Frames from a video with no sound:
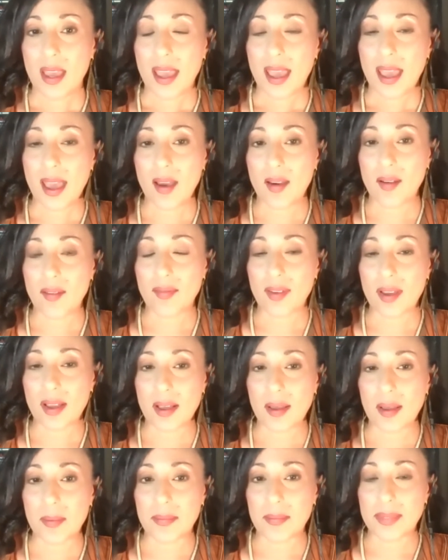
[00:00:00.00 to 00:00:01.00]

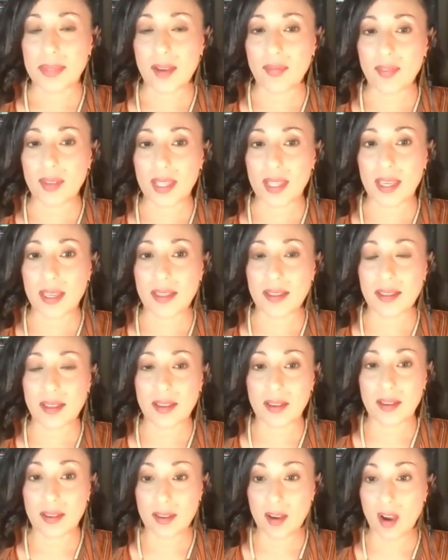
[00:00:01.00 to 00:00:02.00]
have definitely
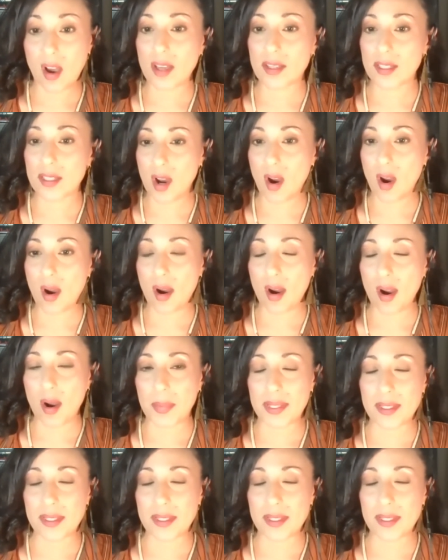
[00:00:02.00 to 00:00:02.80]
caused harm.